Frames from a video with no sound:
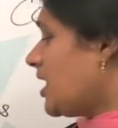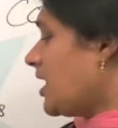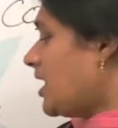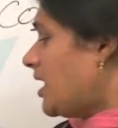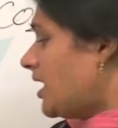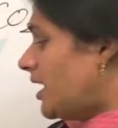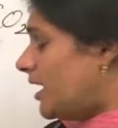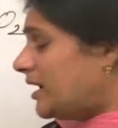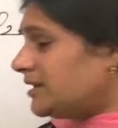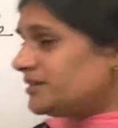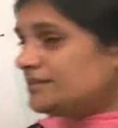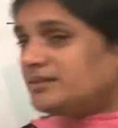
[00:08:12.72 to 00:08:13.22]

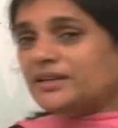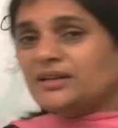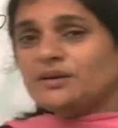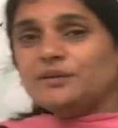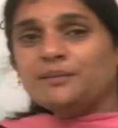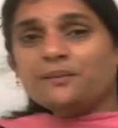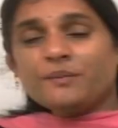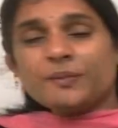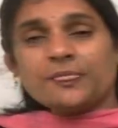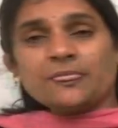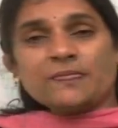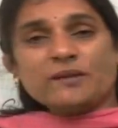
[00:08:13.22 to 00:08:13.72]
And then
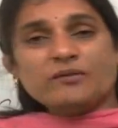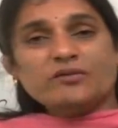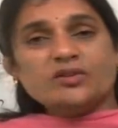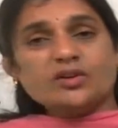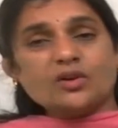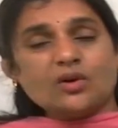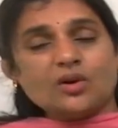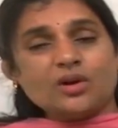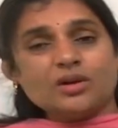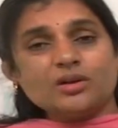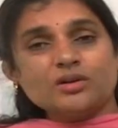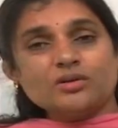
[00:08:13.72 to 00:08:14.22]
we
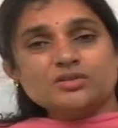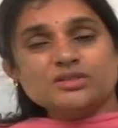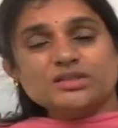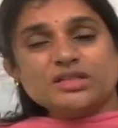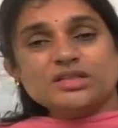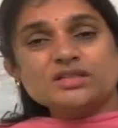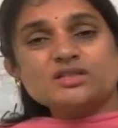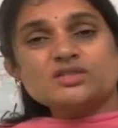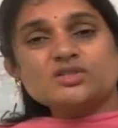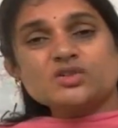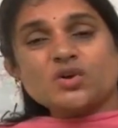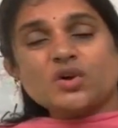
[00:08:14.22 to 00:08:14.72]
all know
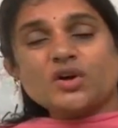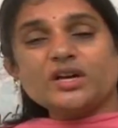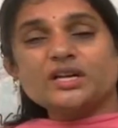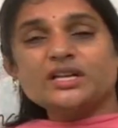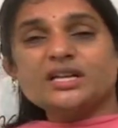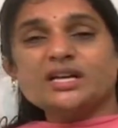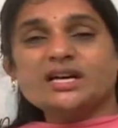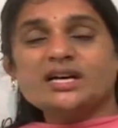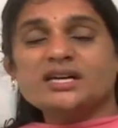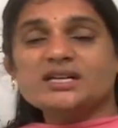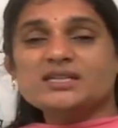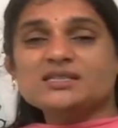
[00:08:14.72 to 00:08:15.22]
that
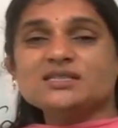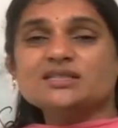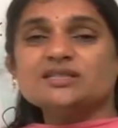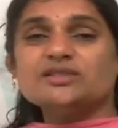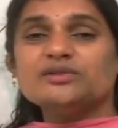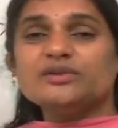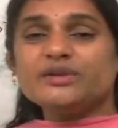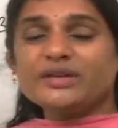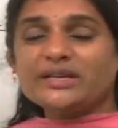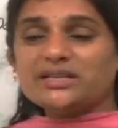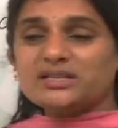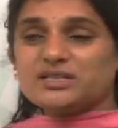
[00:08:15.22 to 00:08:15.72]
soil has a
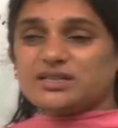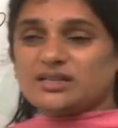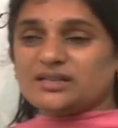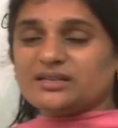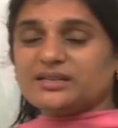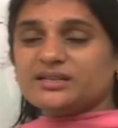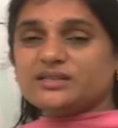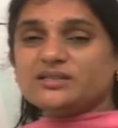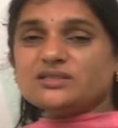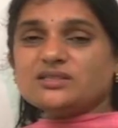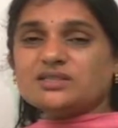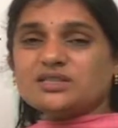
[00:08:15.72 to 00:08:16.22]
great
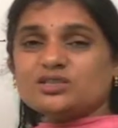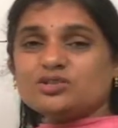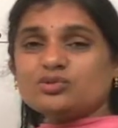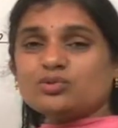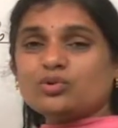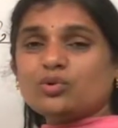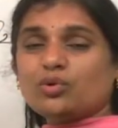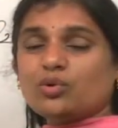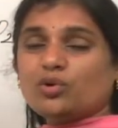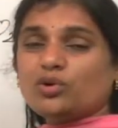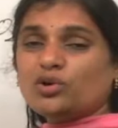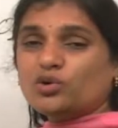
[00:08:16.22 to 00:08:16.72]
tendency to
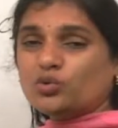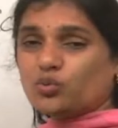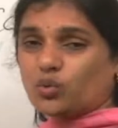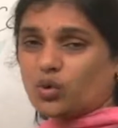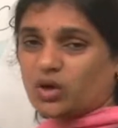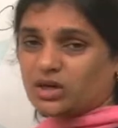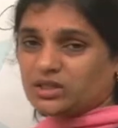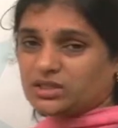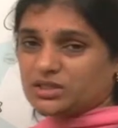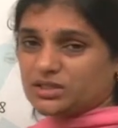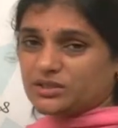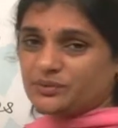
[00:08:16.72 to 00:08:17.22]
hold
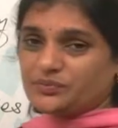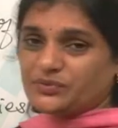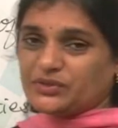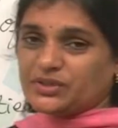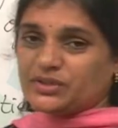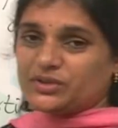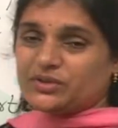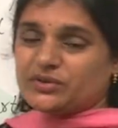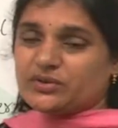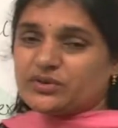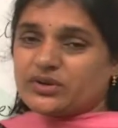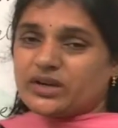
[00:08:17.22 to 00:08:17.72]
water,
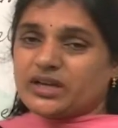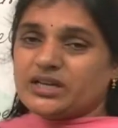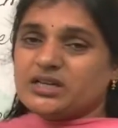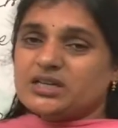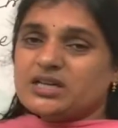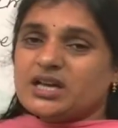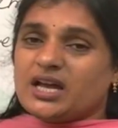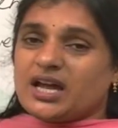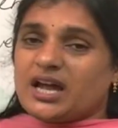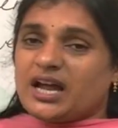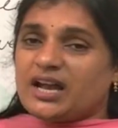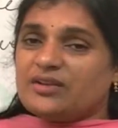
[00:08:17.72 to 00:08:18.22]
right?
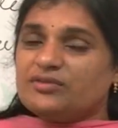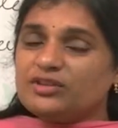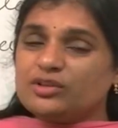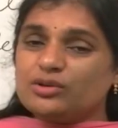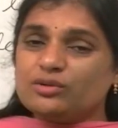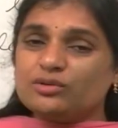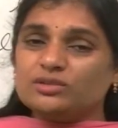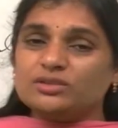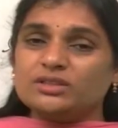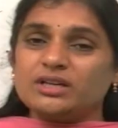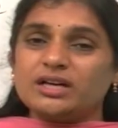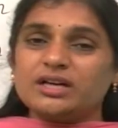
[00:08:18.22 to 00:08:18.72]
And we
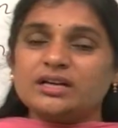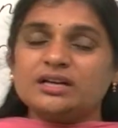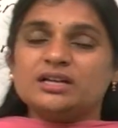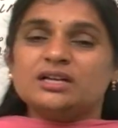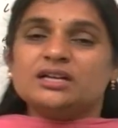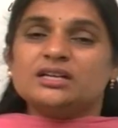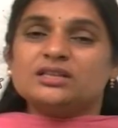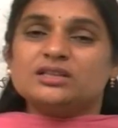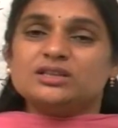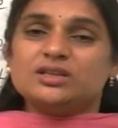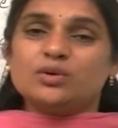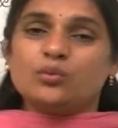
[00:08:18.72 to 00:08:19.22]
know that
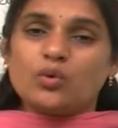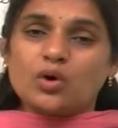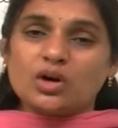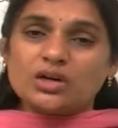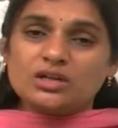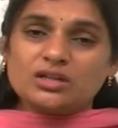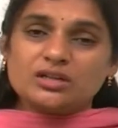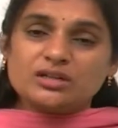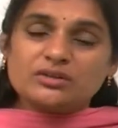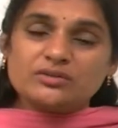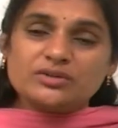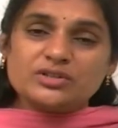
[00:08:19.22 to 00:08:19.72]
the
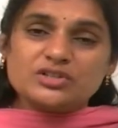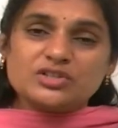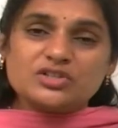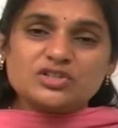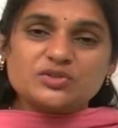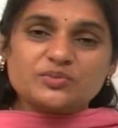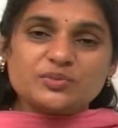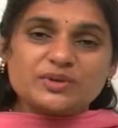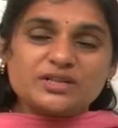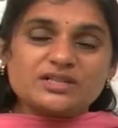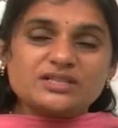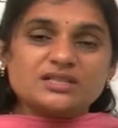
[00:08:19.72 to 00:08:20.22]
water which is
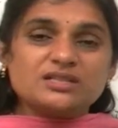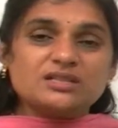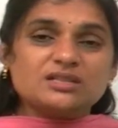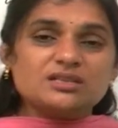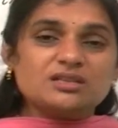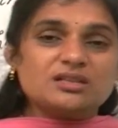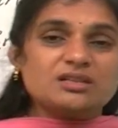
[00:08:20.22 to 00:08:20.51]
present in the